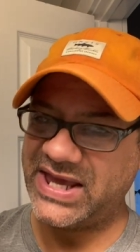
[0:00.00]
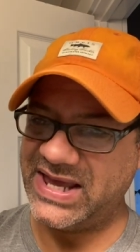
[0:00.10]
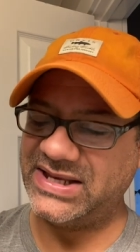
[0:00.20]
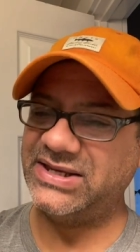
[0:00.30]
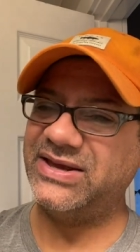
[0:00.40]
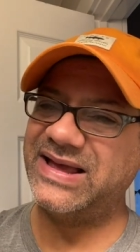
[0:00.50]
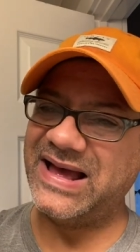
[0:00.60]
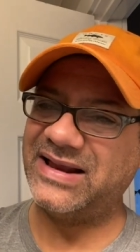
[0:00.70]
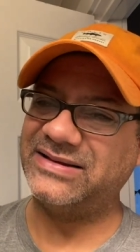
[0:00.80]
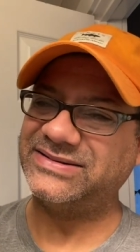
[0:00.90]
kit, you
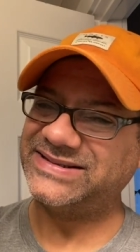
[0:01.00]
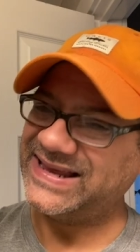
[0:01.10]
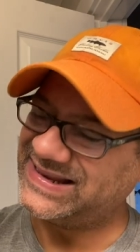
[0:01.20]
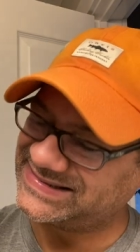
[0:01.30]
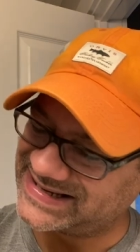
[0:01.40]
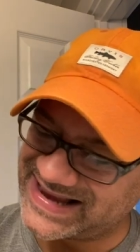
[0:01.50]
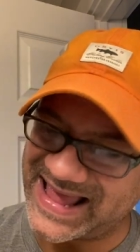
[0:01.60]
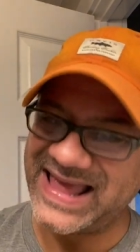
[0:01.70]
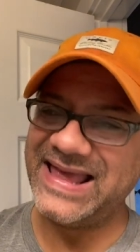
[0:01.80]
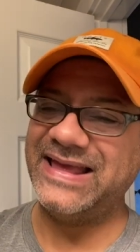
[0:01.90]
gotta get it
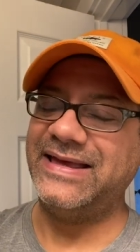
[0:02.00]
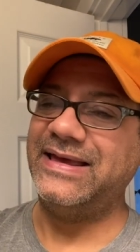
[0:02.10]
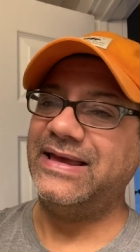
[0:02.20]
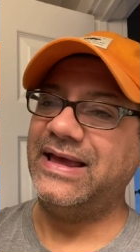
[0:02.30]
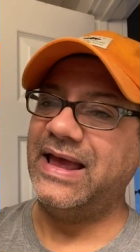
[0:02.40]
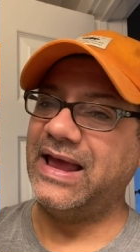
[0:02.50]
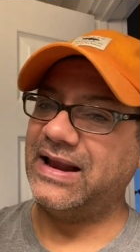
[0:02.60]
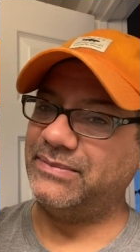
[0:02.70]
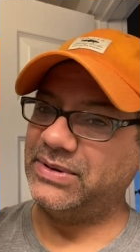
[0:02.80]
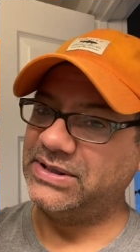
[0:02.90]
today. And
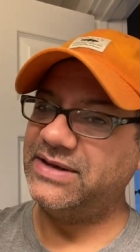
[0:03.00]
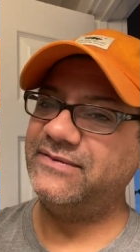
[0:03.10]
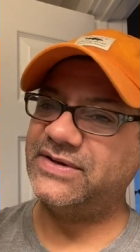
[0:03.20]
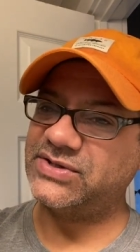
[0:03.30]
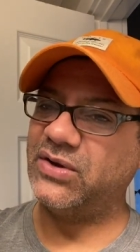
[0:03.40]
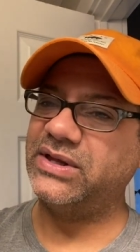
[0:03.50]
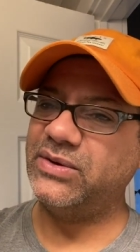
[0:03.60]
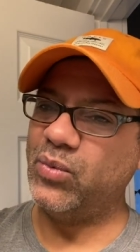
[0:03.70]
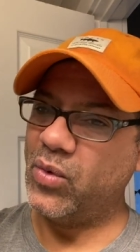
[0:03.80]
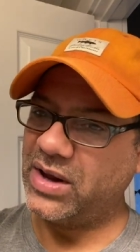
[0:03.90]
I believe there's only
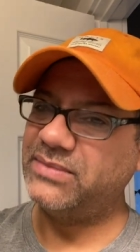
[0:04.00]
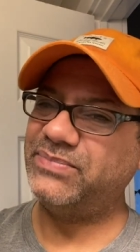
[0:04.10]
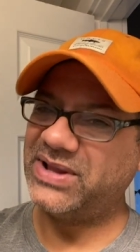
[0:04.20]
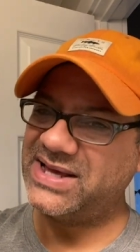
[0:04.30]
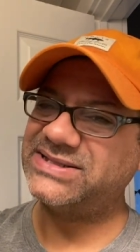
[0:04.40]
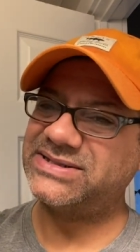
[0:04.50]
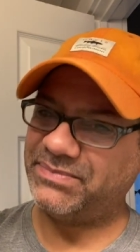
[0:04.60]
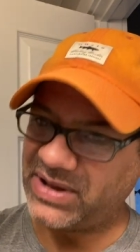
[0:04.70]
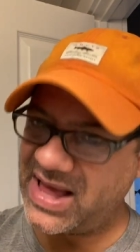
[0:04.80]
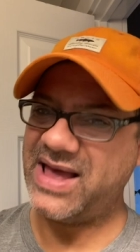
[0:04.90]
one place to
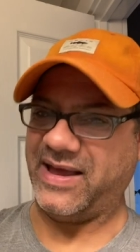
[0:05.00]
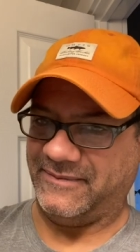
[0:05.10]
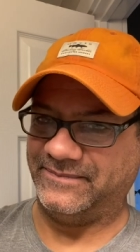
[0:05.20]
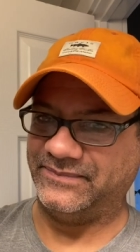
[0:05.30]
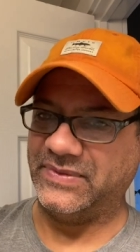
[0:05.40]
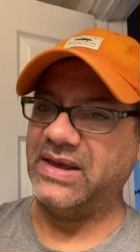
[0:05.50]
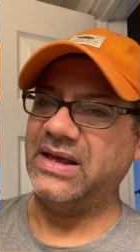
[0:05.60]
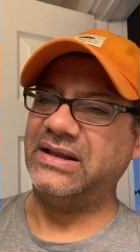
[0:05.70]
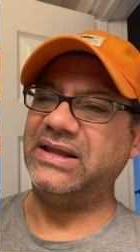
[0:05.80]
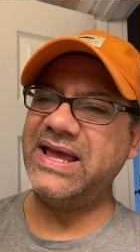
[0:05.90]
play.
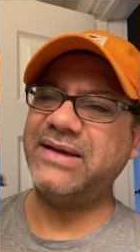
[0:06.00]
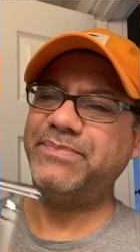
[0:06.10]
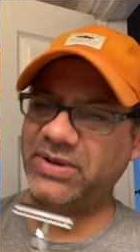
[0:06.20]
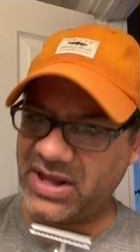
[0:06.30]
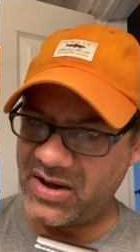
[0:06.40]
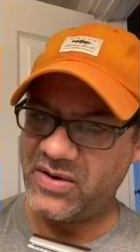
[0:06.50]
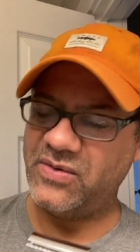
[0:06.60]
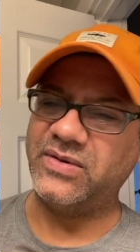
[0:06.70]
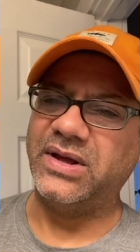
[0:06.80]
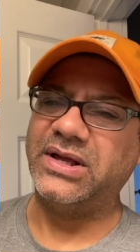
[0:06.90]
Link
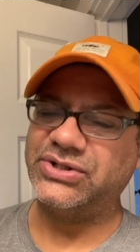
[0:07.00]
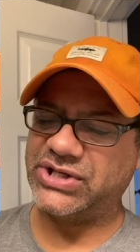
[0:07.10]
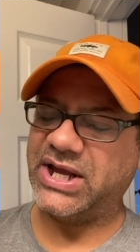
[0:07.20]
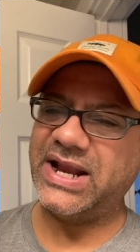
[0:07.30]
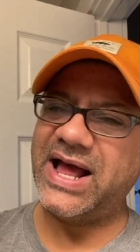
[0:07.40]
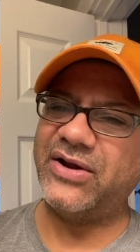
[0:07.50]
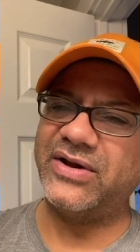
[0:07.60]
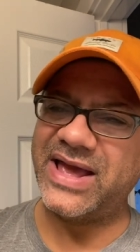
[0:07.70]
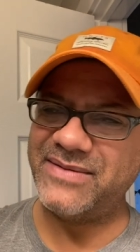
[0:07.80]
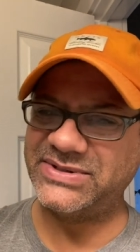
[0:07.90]
below, check it out
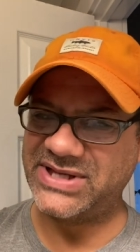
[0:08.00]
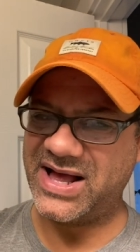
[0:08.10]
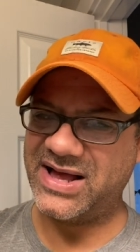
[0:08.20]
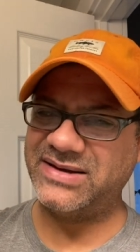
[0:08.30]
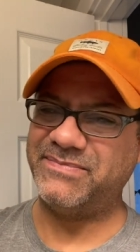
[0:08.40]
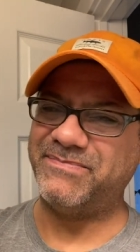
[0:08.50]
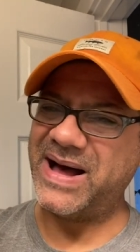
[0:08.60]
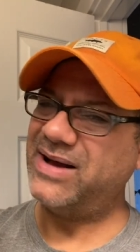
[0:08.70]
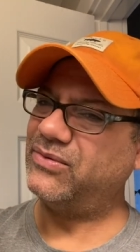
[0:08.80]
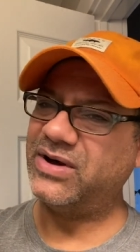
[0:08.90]
on Amazon.
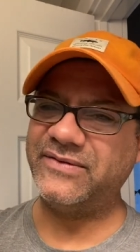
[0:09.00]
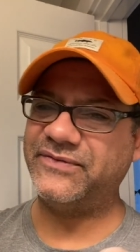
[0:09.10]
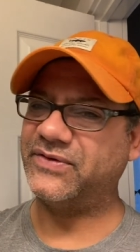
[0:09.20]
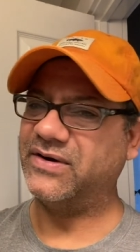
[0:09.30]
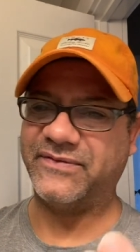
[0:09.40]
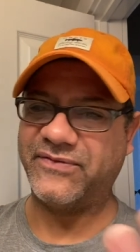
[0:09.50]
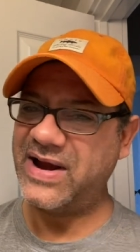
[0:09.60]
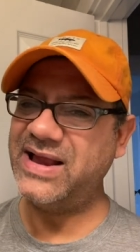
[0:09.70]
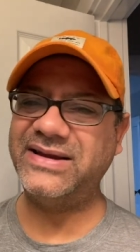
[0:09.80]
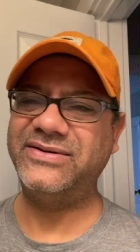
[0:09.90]
Buy one for a
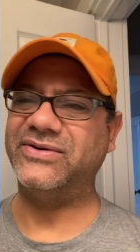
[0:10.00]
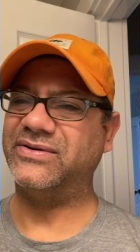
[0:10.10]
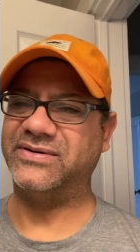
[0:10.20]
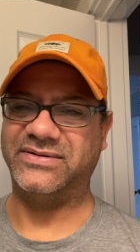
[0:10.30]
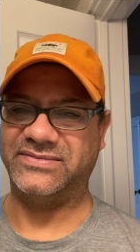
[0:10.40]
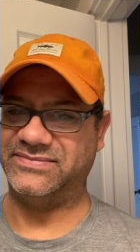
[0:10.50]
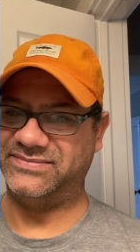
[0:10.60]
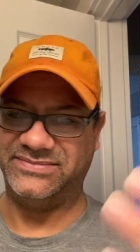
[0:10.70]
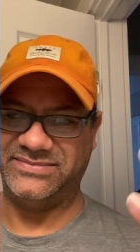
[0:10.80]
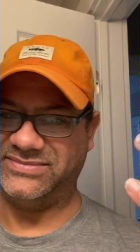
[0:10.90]
friend or
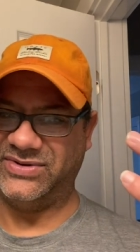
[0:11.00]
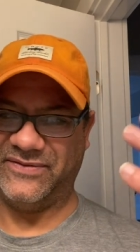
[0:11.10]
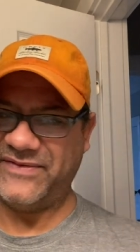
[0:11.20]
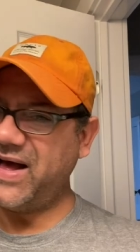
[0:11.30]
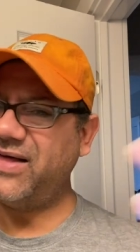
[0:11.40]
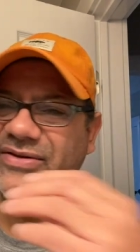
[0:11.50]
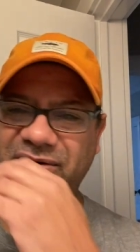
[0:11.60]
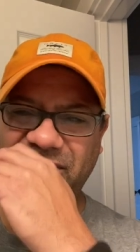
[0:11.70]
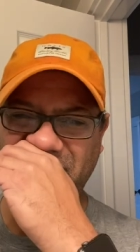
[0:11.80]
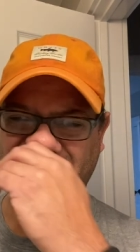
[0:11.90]
your
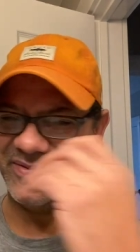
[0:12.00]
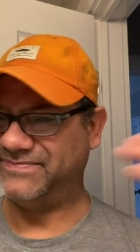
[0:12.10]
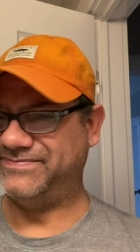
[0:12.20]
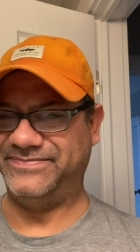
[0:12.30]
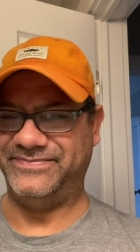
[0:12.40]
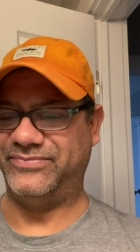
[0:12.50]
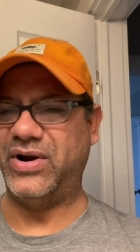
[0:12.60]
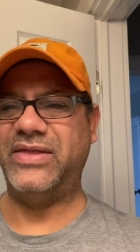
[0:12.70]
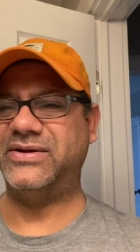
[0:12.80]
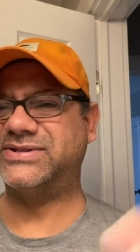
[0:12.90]
father, or your
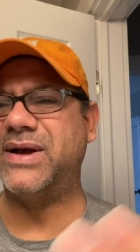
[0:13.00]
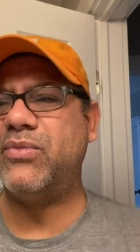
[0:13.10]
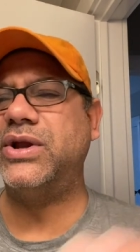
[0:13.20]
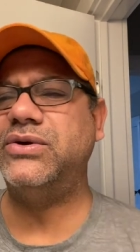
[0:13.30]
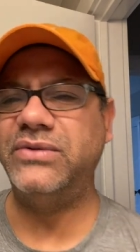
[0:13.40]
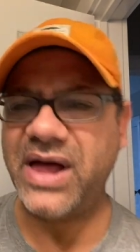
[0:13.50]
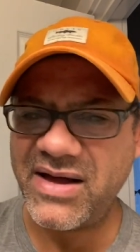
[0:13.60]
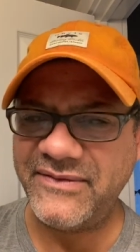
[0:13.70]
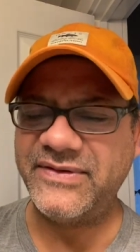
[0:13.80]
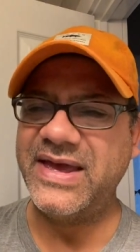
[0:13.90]
brother, someone you
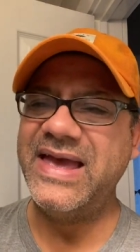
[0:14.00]
love.